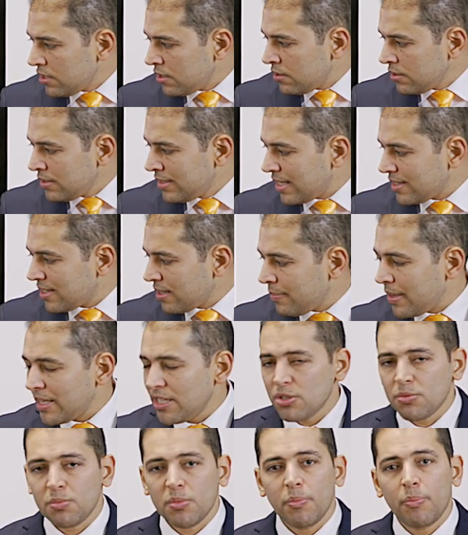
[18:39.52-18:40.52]
data
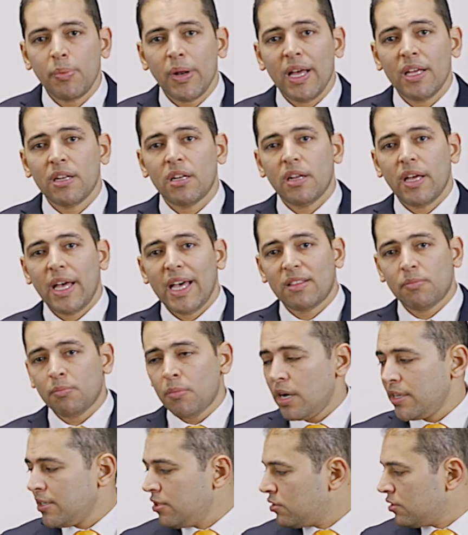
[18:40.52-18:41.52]
management plan at
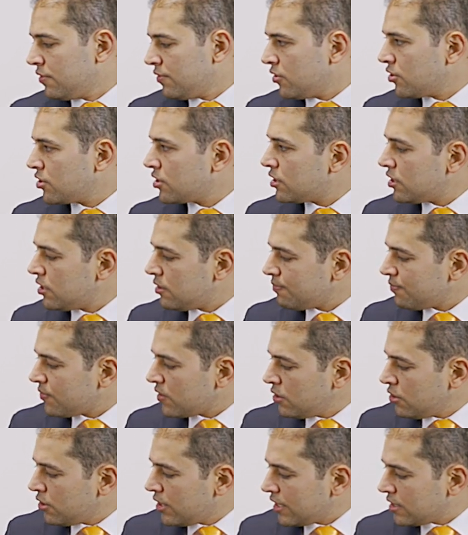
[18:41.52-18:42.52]
my university.
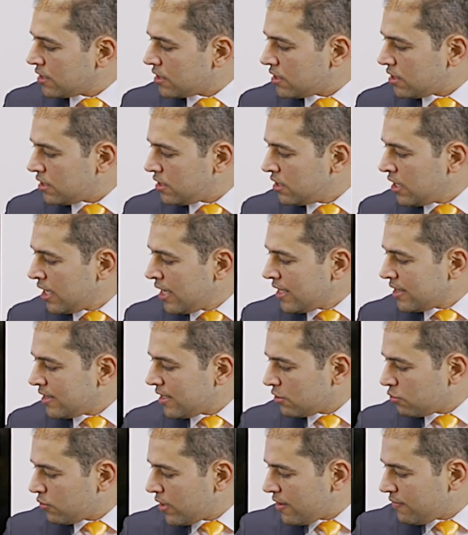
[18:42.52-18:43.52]
You can see
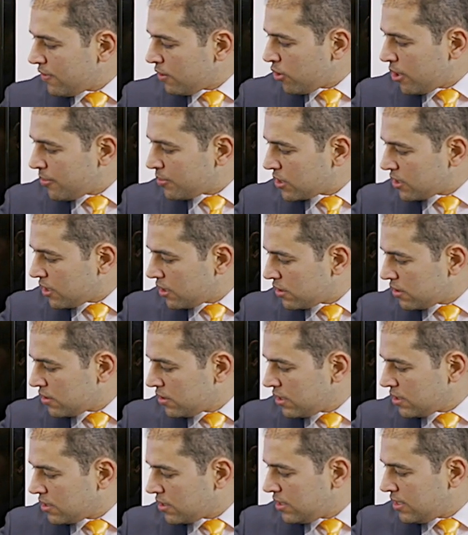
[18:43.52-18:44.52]
that we have a website,
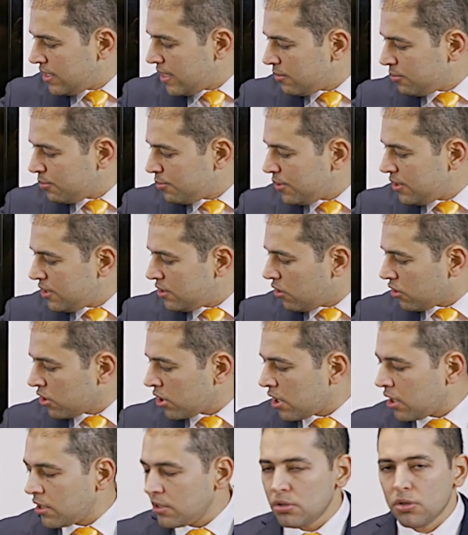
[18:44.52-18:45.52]
this
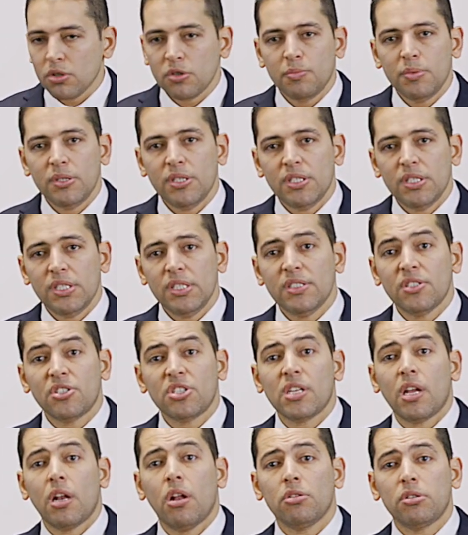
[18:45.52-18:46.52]
dmponline.be. There's
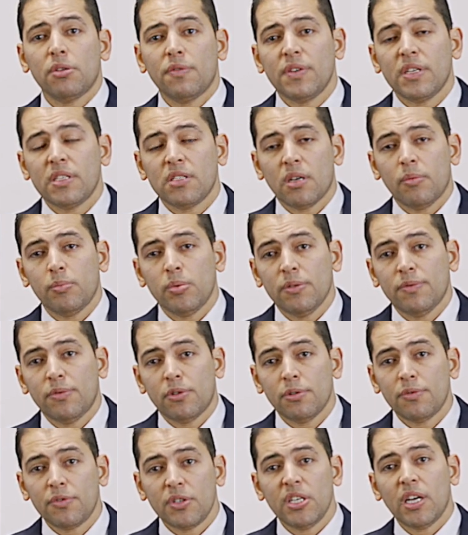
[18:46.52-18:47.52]
a lot of examples for
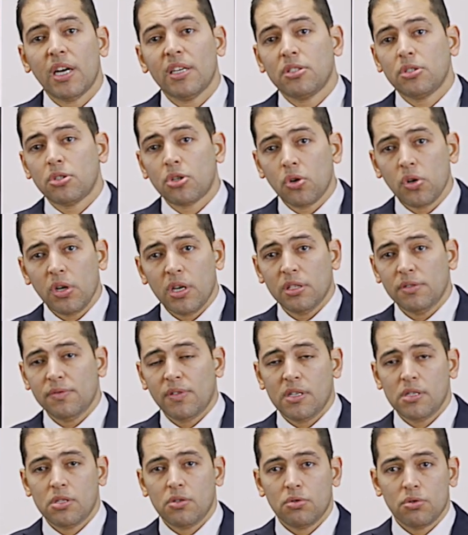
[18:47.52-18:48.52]
free. I strongly
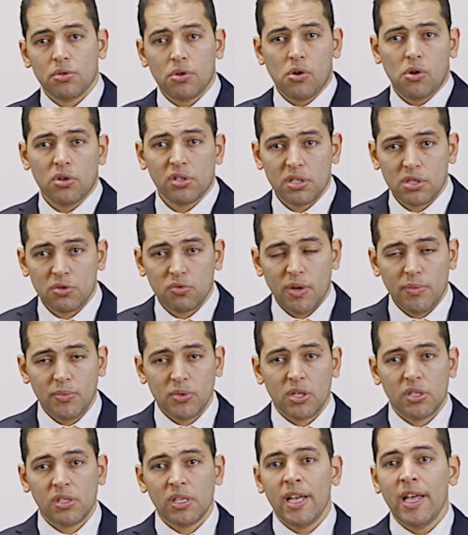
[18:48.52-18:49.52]
advise you to go on this website